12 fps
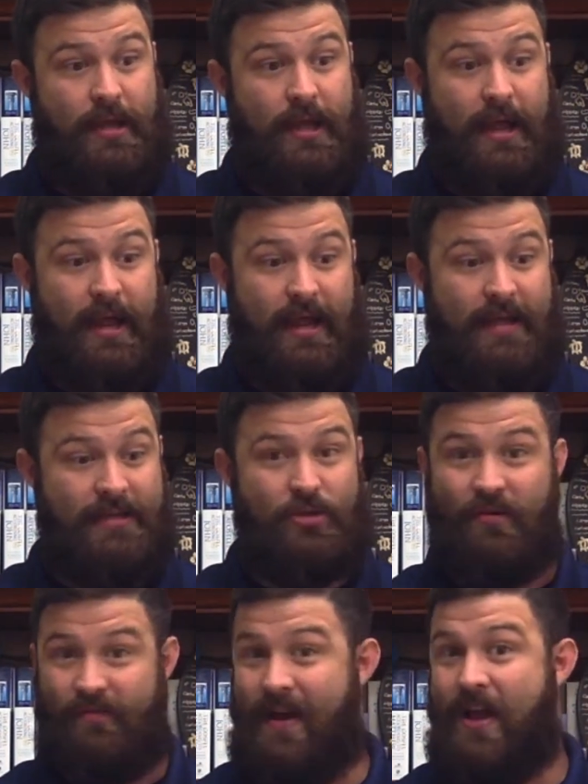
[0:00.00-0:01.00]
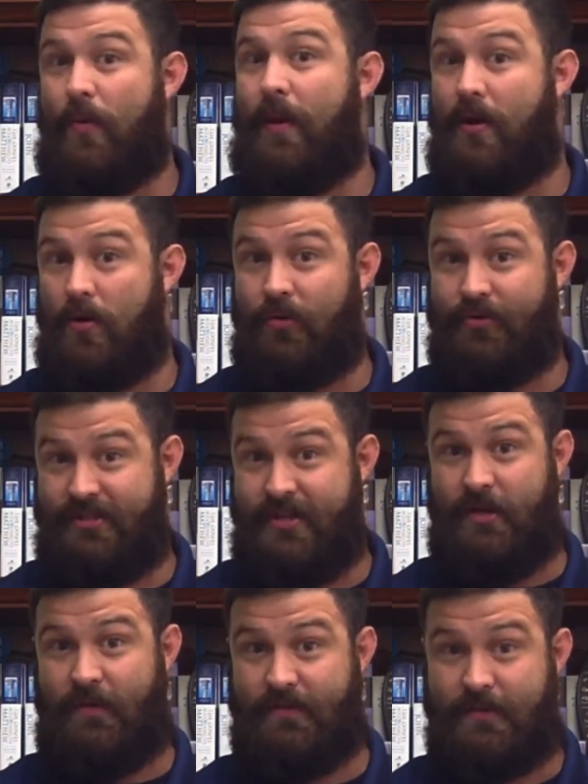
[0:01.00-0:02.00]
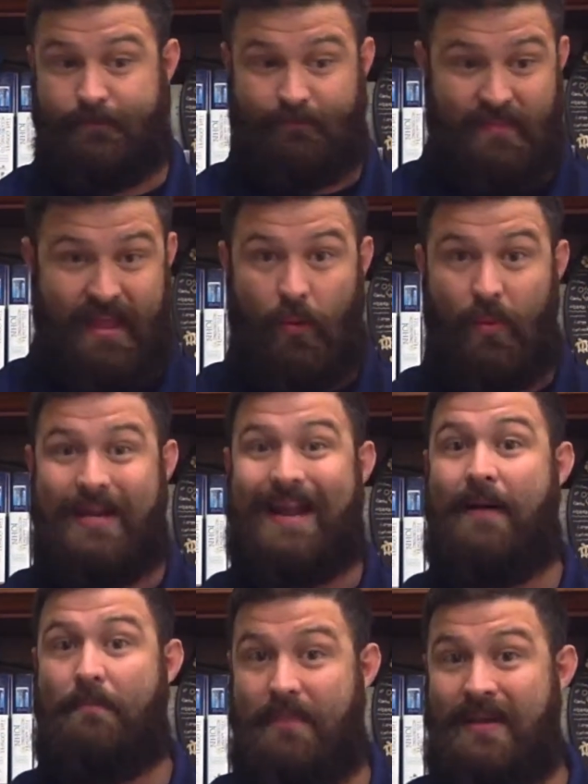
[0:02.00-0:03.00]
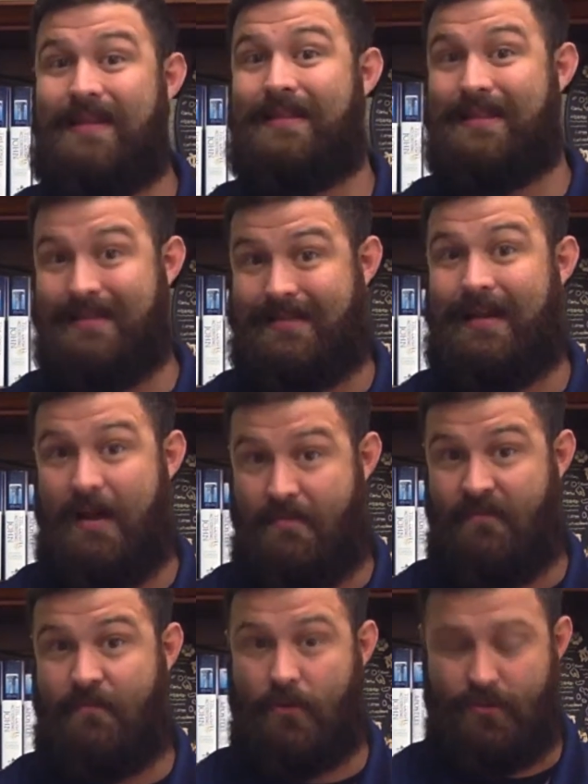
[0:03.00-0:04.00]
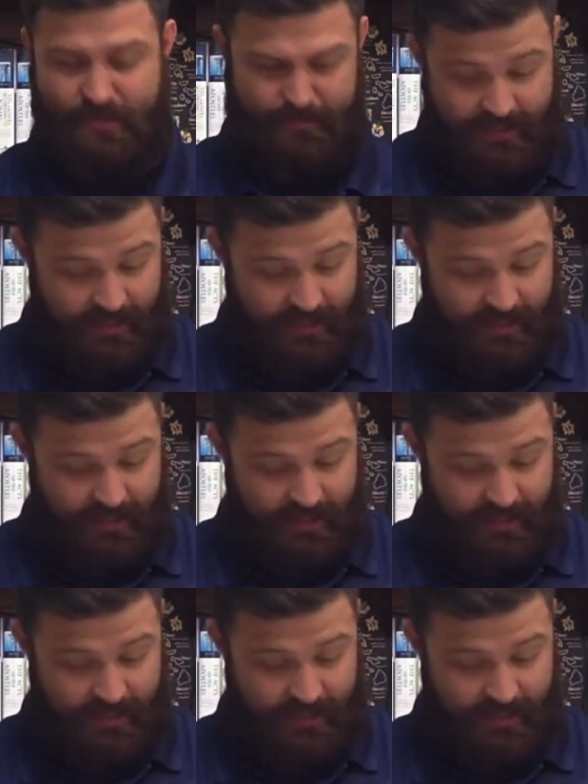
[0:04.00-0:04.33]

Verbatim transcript: and to evaluate our own selves, that we not be this type of person.